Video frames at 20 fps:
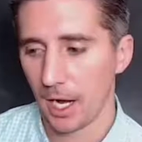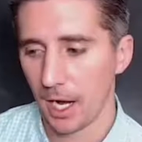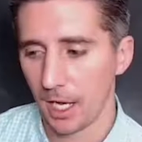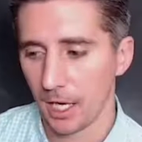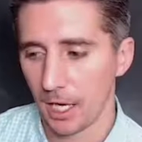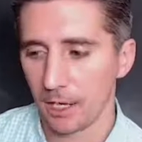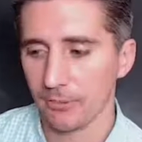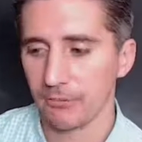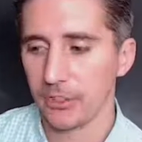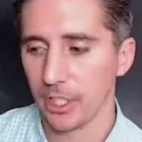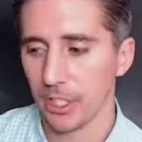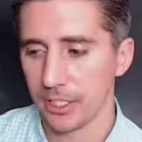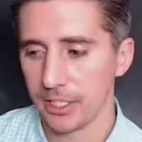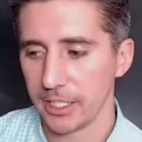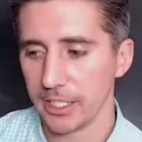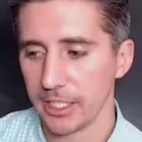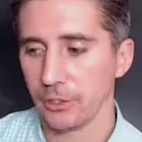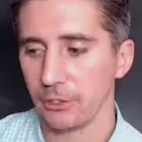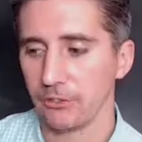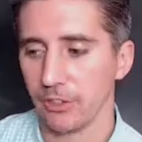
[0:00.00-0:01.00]
I love the
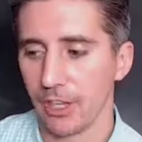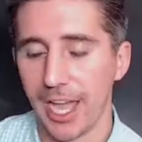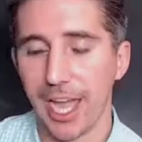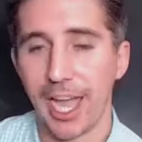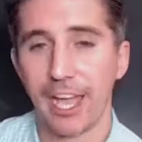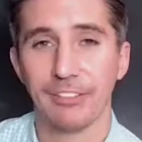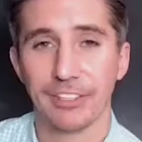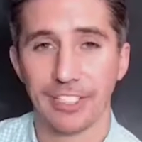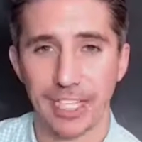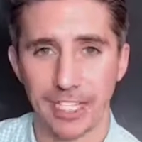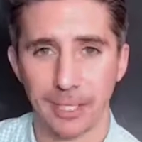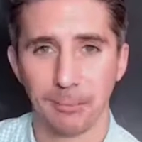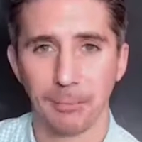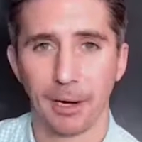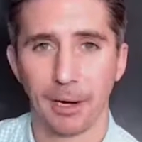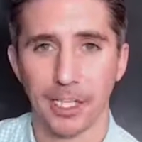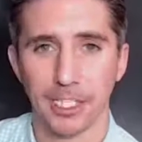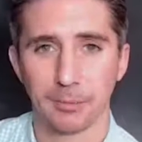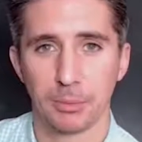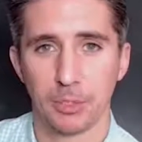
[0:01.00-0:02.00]
idea of like having that in
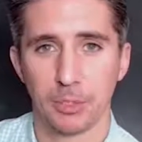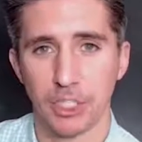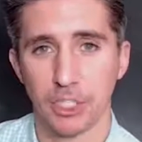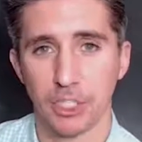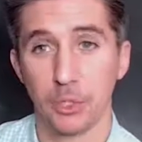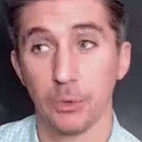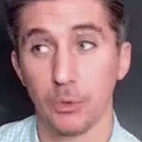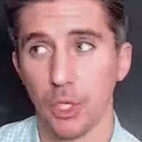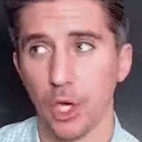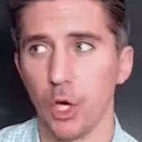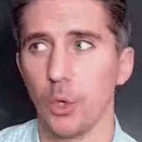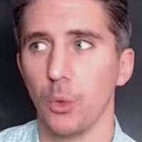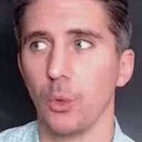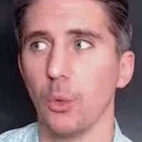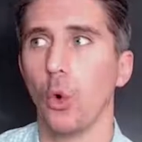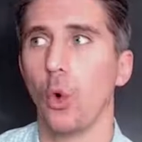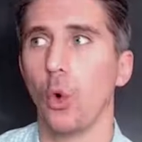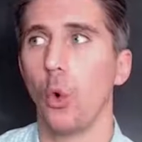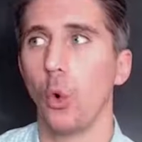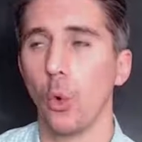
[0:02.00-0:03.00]
place because you
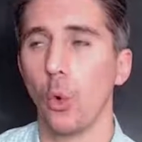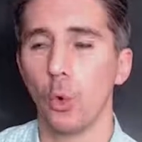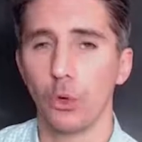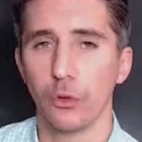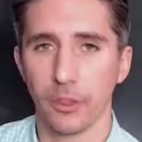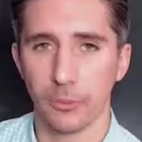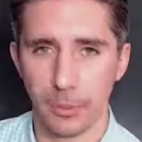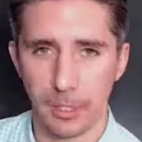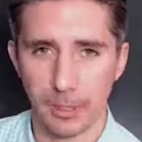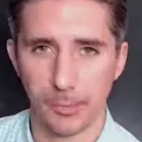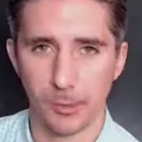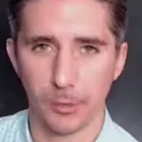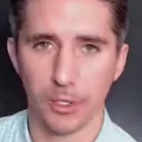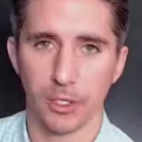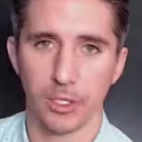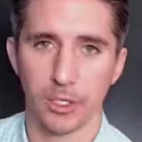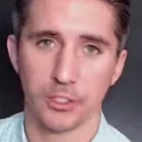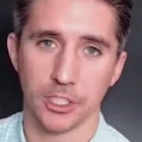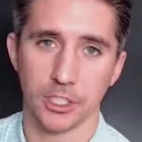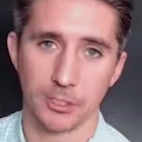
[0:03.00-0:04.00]
know all of the people
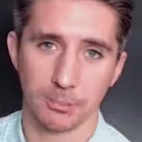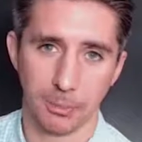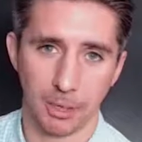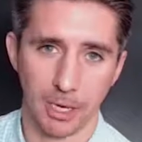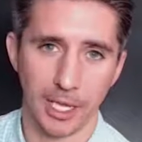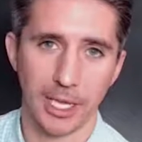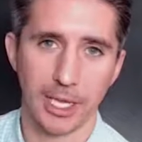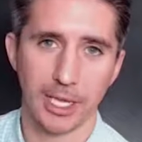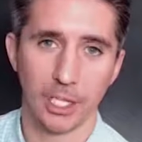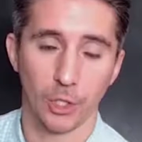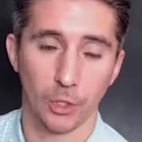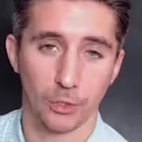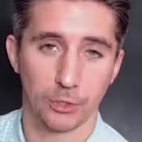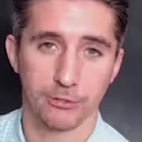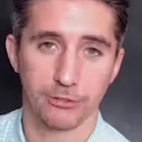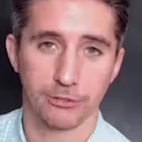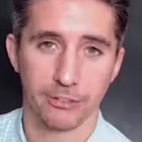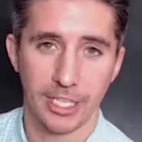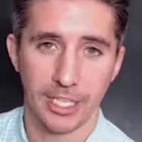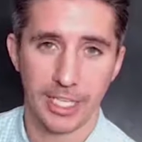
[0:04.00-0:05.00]
that are displaying a lot
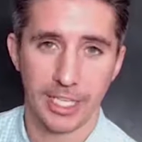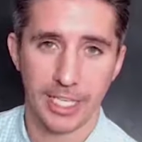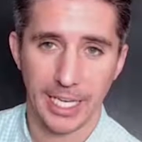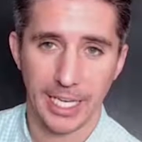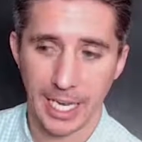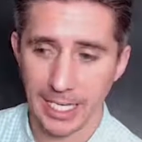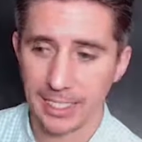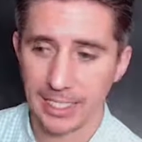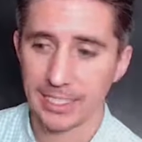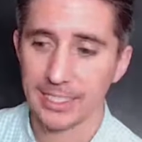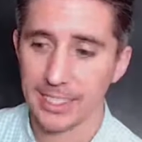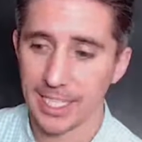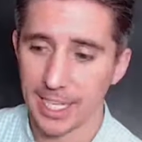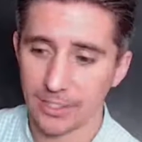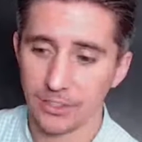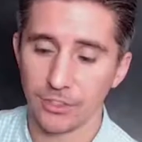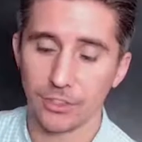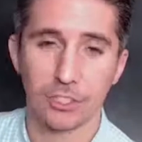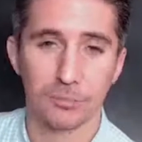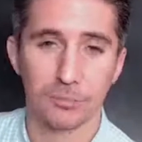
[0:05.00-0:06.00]
of
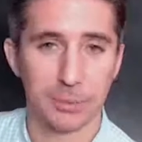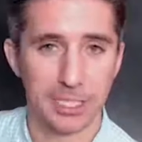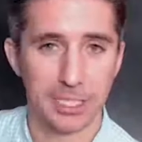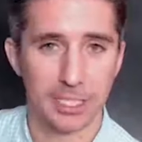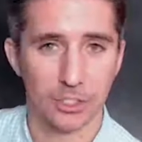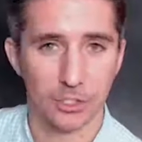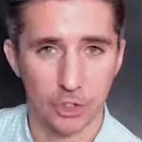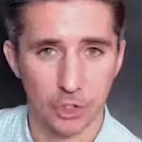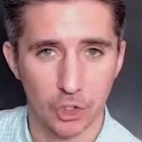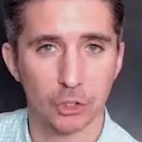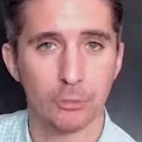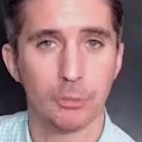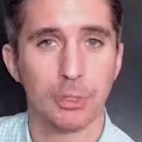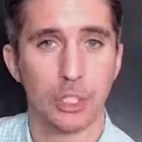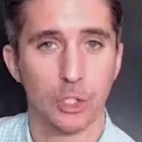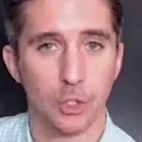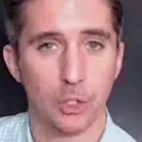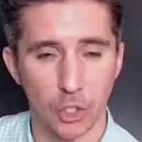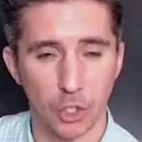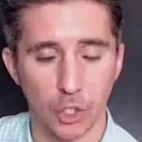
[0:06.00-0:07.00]
intent to be
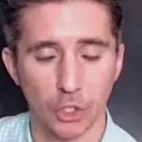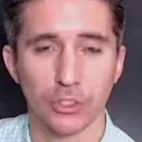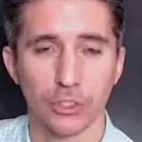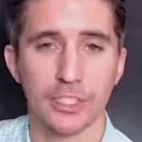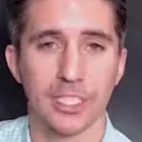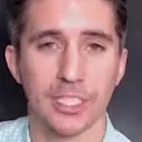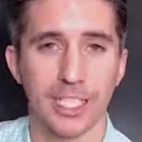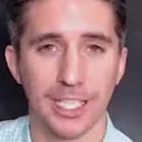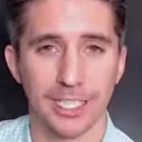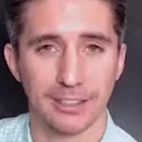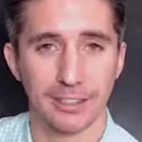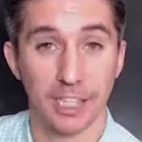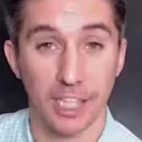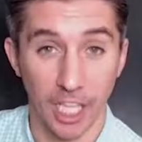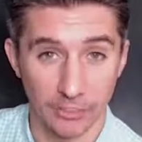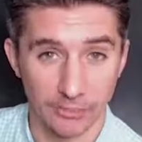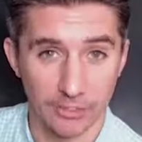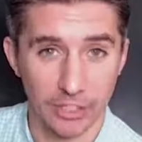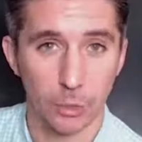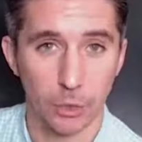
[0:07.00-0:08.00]
consuming your content and
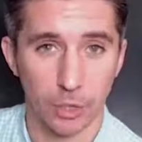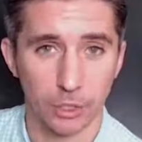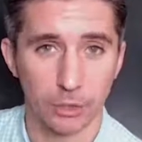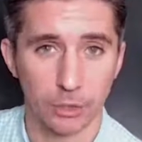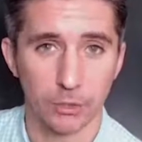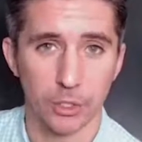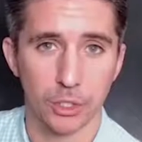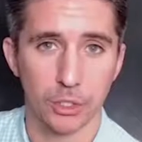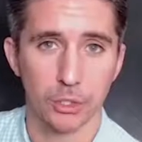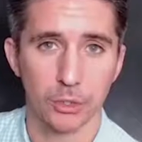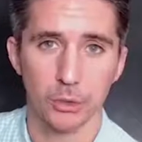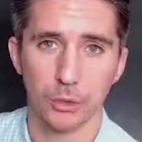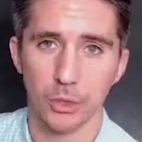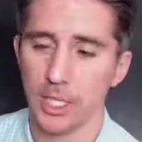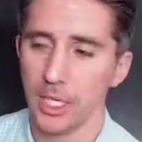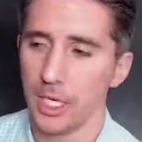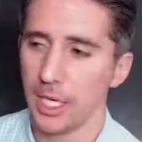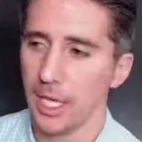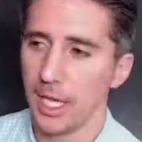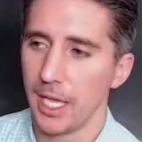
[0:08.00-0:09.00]
loving what you do,
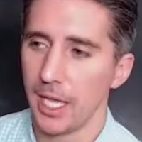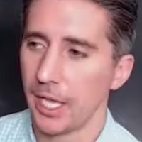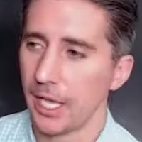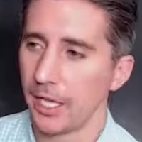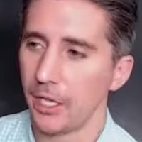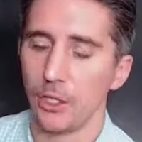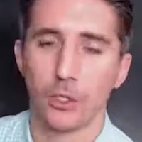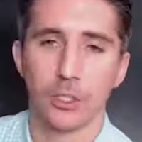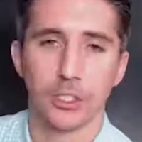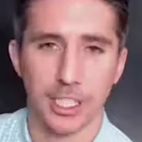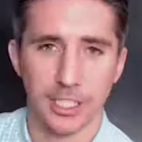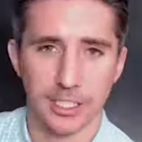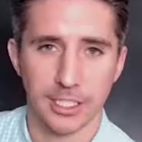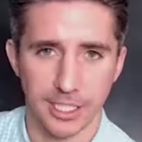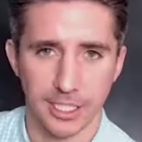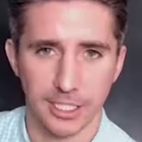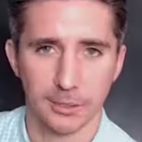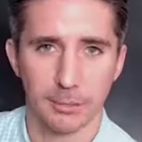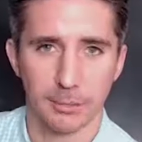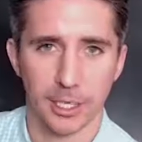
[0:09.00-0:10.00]
you could then
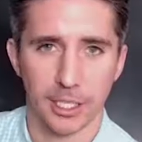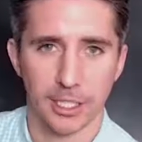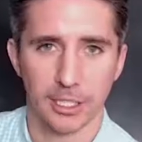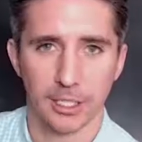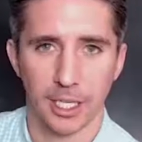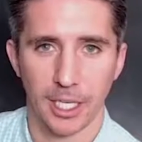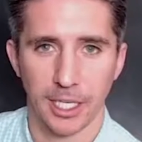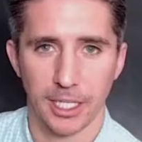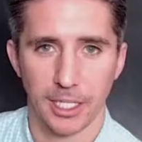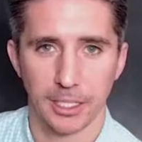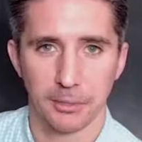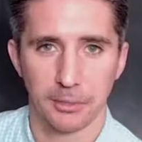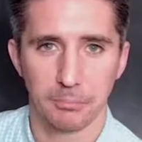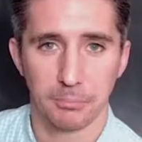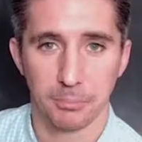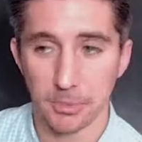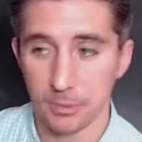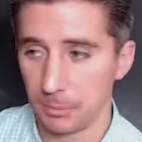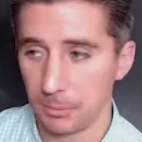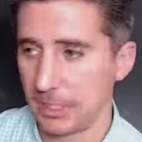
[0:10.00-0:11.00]
send them like a
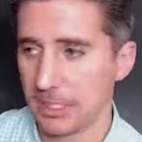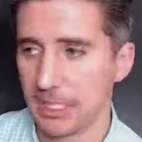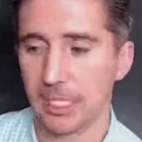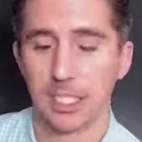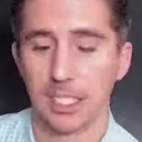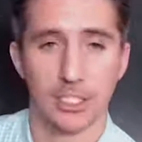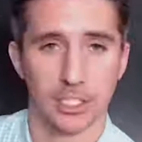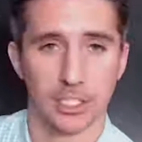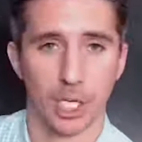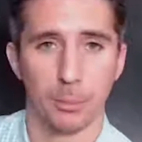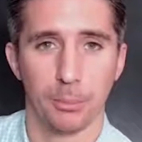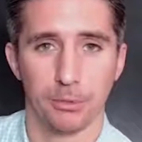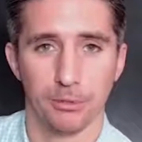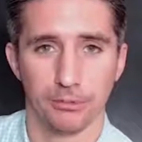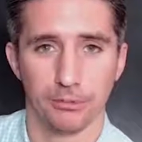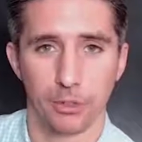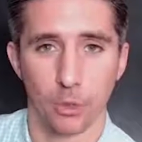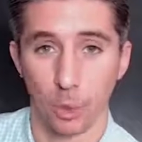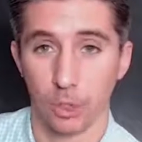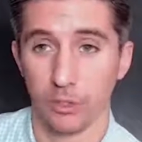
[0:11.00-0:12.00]
particular type
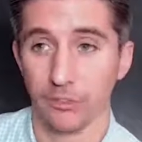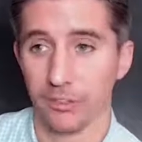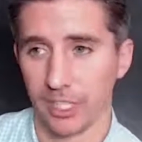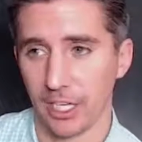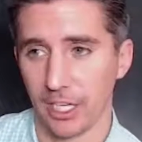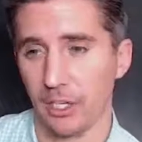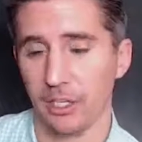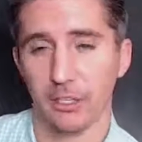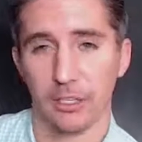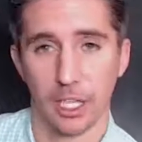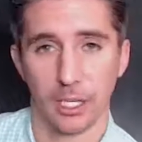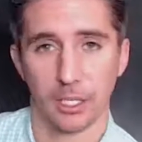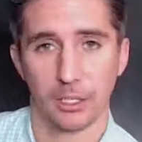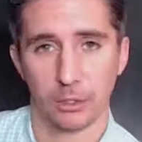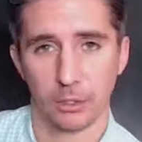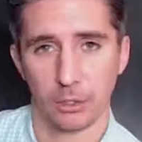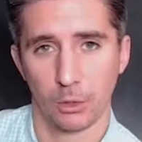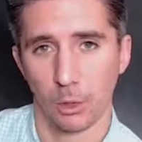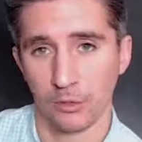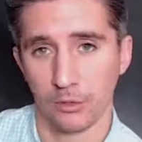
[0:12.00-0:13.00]
of like
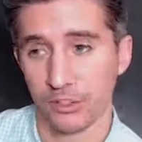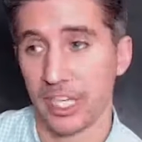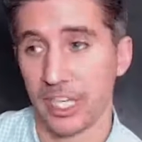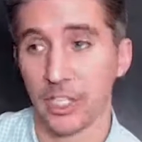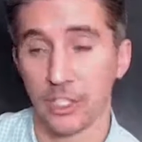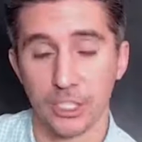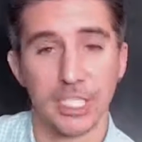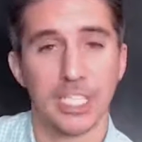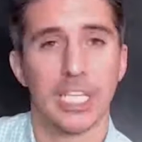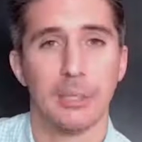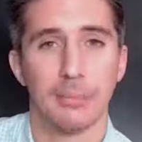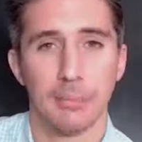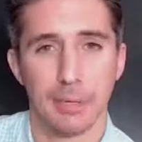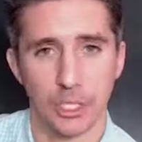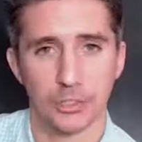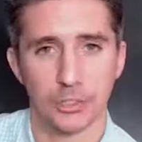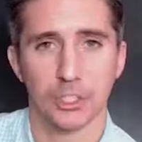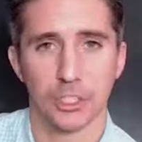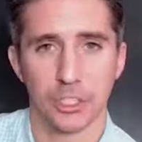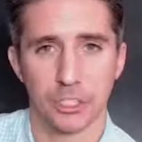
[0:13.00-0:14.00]
qualification
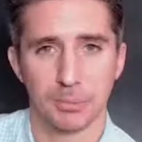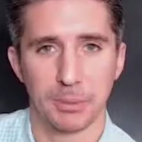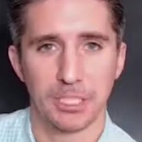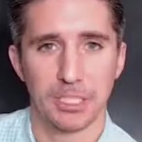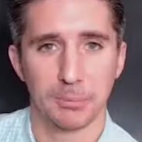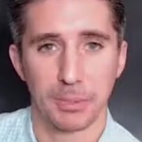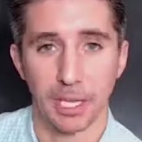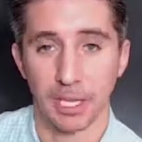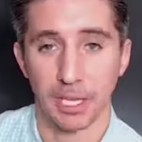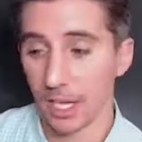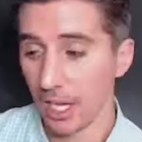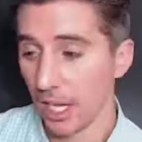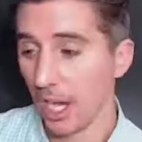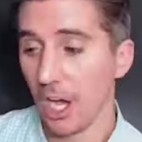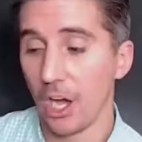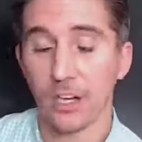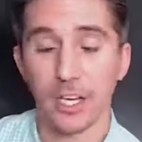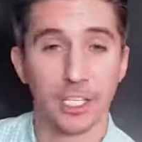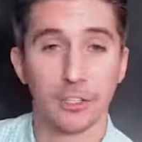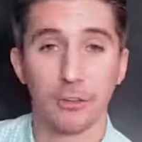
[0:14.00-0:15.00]
email, so to speak, to be like,
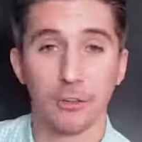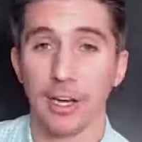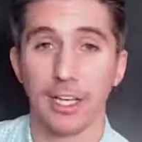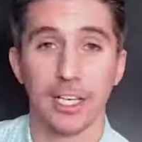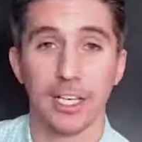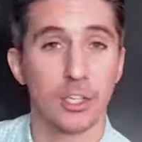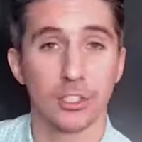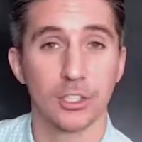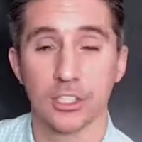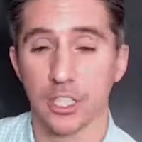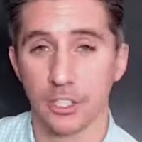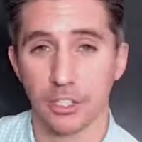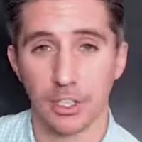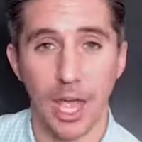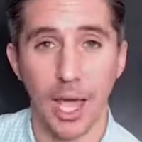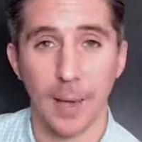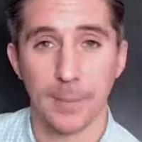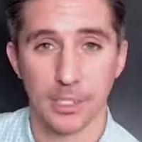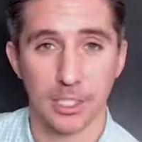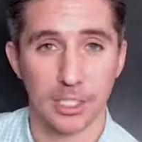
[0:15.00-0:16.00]
okay, great, it looks like
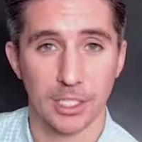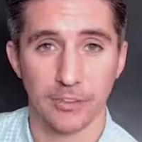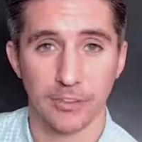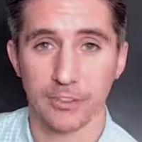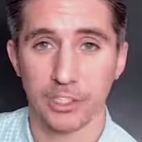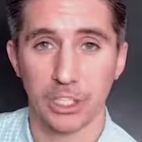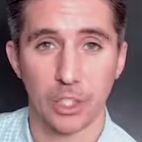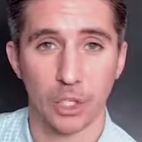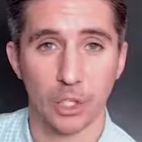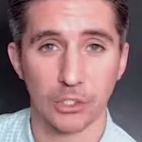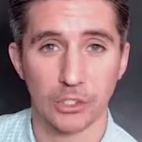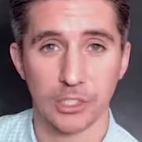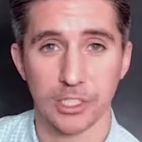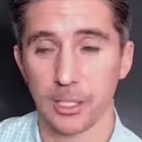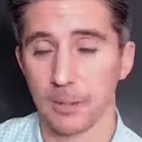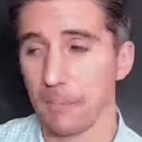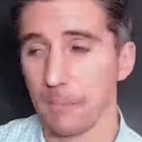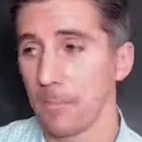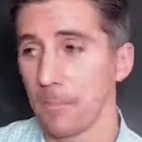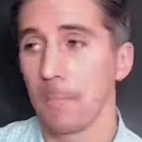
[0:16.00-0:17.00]
you're absolutely loving the
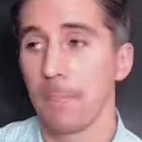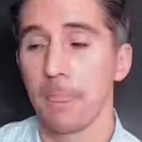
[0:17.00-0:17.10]
content.